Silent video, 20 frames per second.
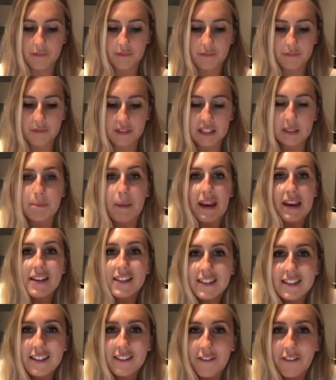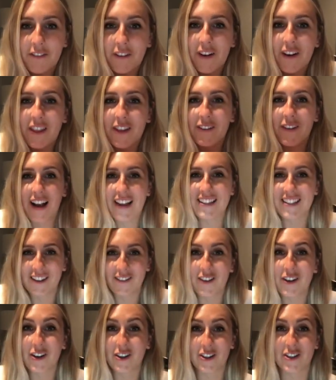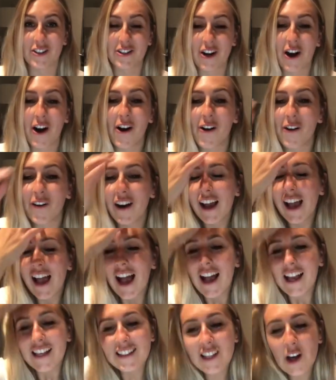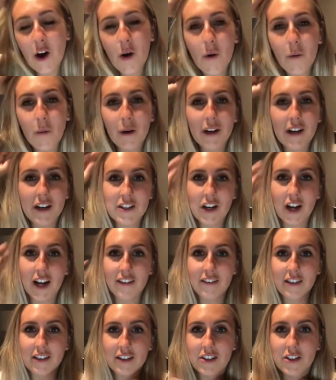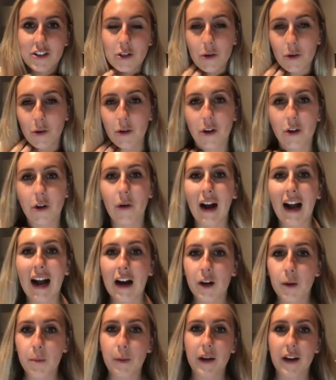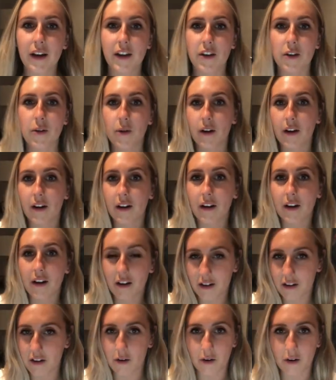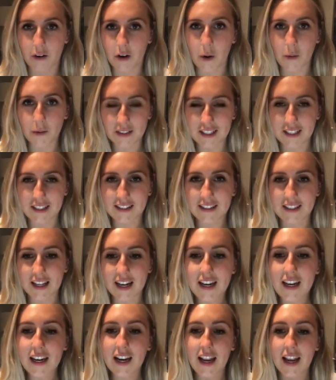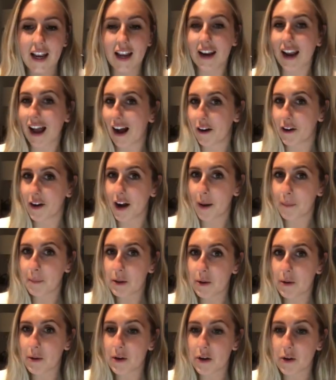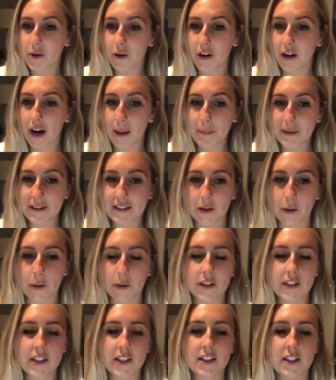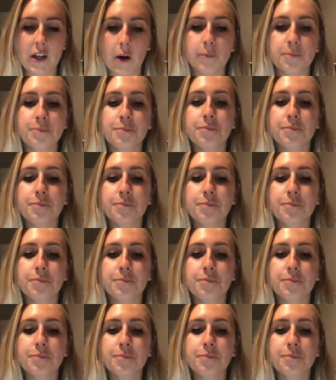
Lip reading: space for the rest of your show. So we're gonna dive into how to pick your hosting site and how to upload your episodes. So